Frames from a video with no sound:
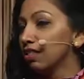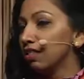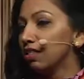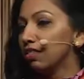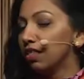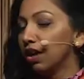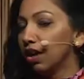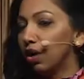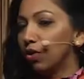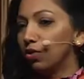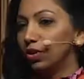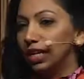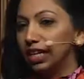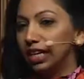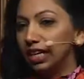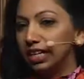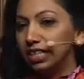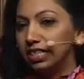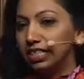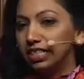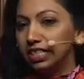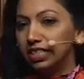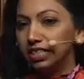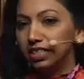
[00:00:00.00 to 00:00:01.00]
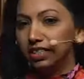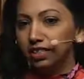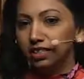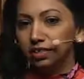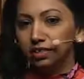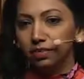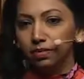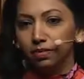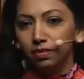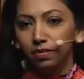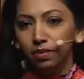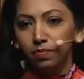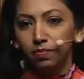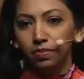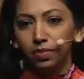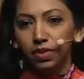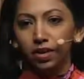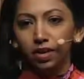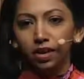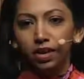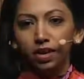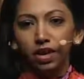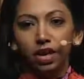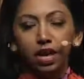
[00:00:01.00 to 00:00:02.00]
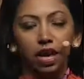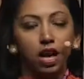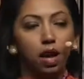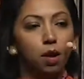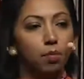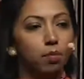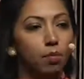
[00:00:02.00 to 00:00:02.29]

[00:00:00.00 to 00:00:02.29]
the only Indian, a